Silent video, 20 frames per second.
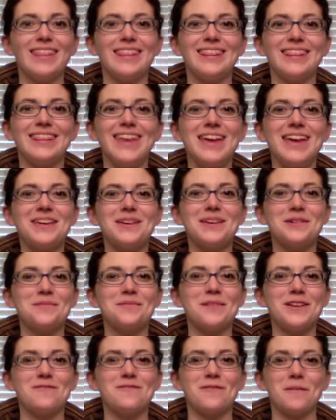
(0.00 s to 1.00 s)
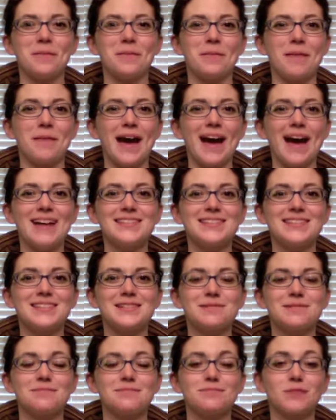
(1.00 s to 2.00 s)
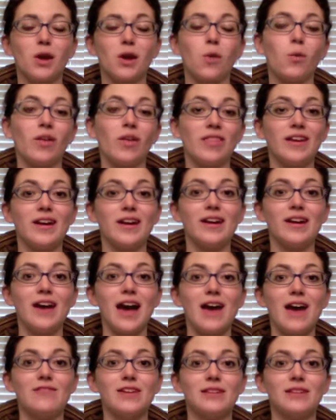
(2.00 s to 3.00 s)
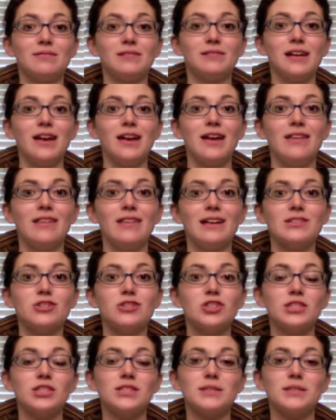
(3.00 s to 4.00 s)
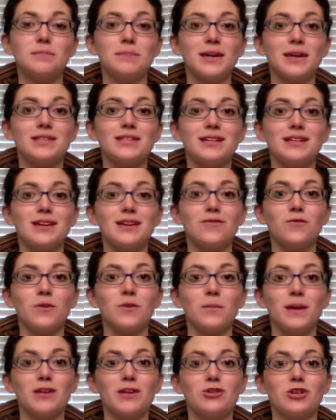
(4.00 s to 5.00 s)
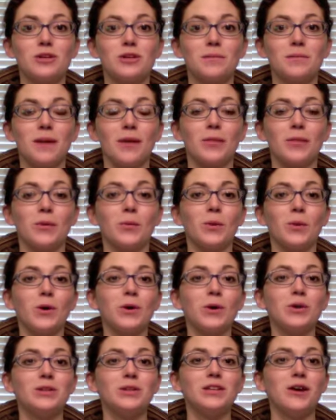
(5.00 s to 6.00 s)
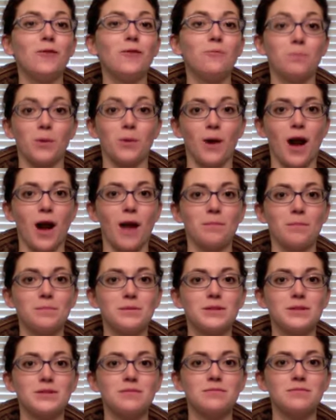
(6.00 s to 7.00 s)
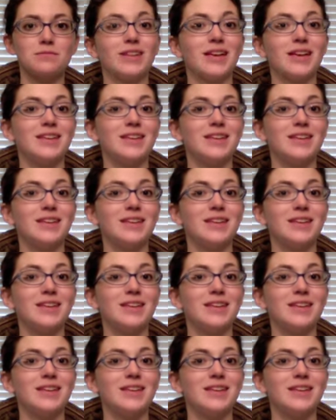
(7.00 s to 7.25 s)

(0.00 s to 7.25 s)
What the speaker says: Thank you, Me from the Past. Well, there you have it. That's just some basic information about the world of props.